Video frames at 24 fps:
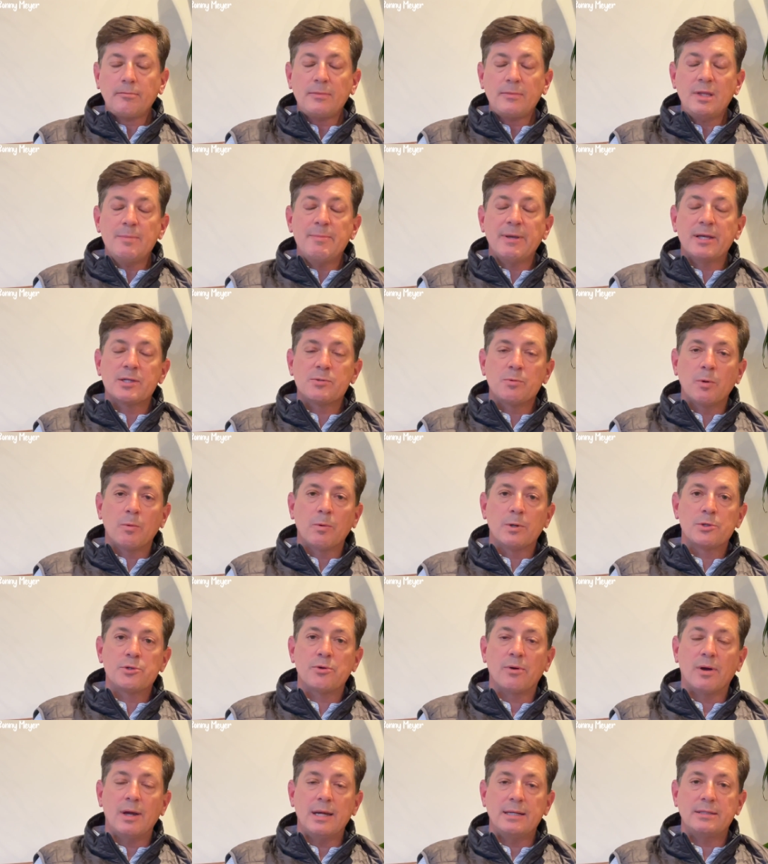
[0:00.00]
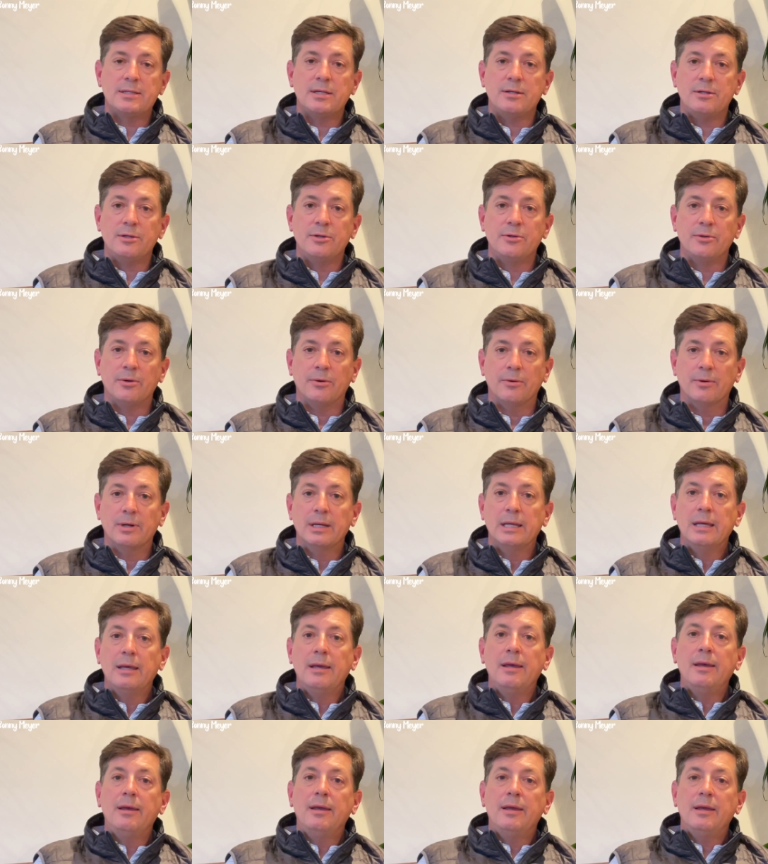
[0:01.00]
Because what we're trying to do
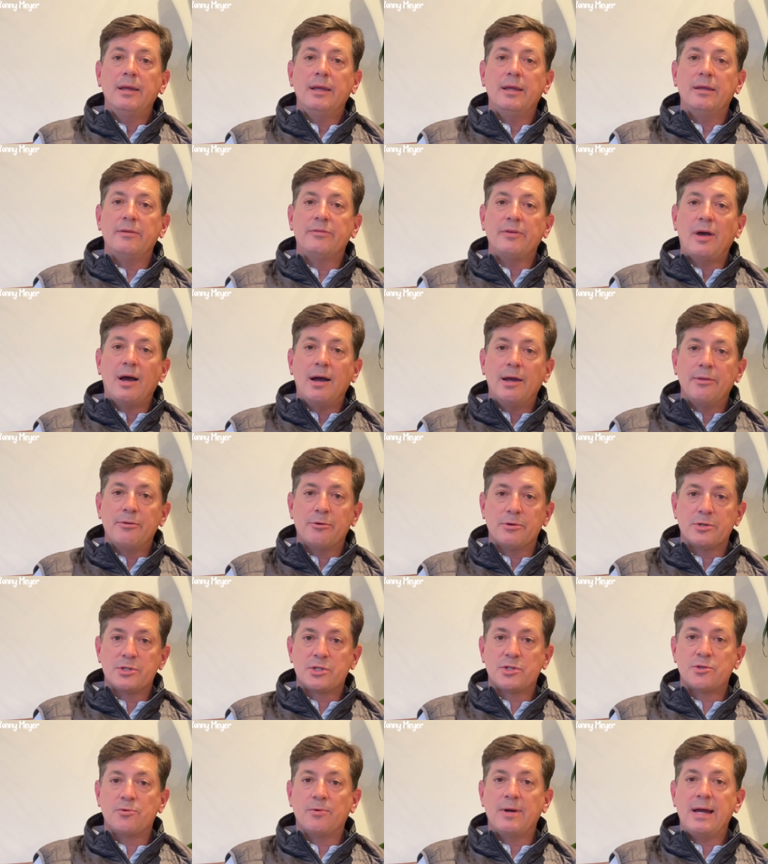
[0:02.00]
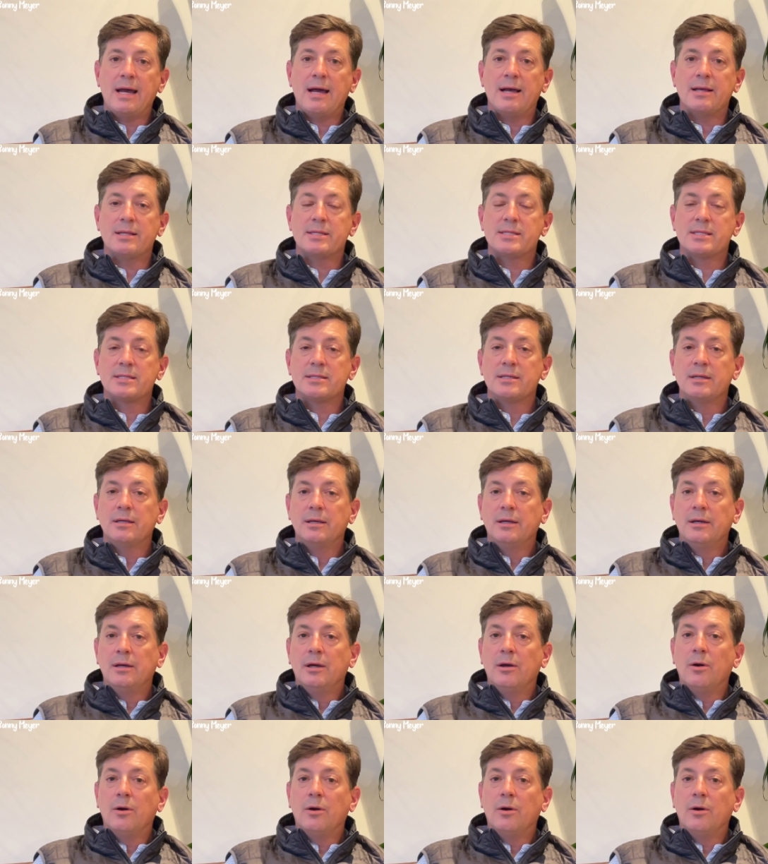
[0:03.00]
is either stress